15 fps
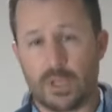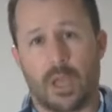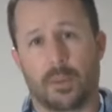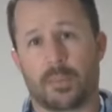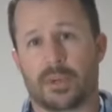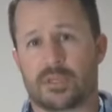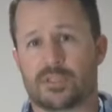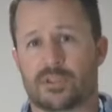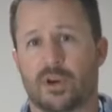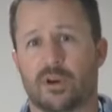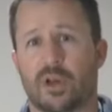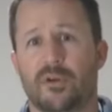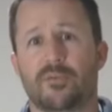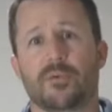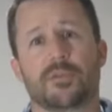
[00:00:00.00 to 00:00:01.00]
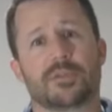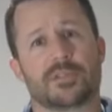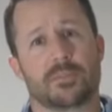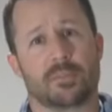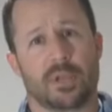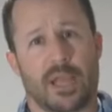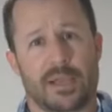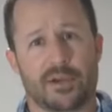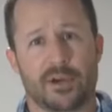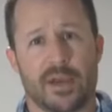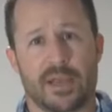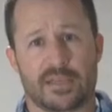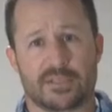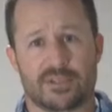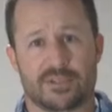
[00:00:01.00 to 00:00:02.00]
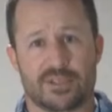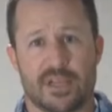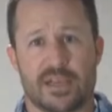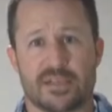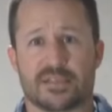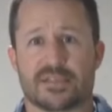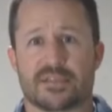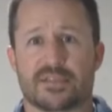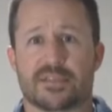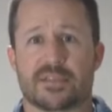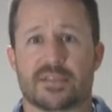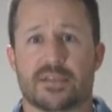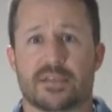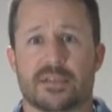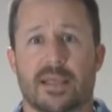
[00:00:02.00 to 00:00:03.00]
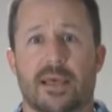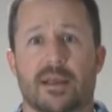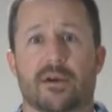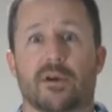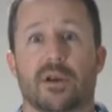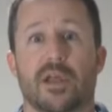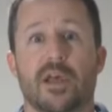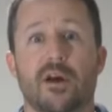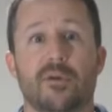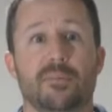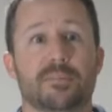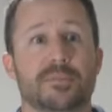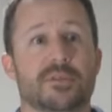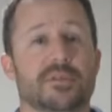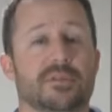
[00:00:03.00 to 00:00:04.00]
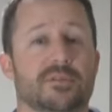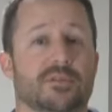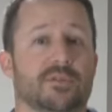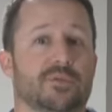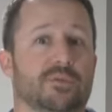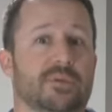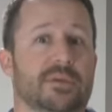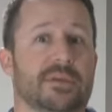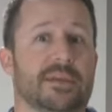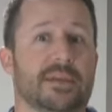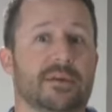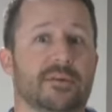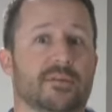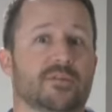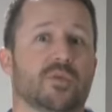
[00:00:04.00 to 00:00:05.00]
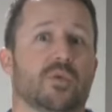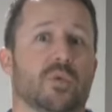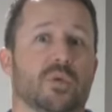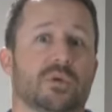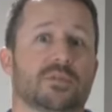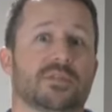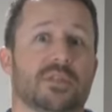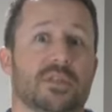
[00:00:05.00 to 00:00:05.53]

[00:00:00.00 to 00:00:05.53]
I'm going to start off with some lighter exercises that are helped to gear towards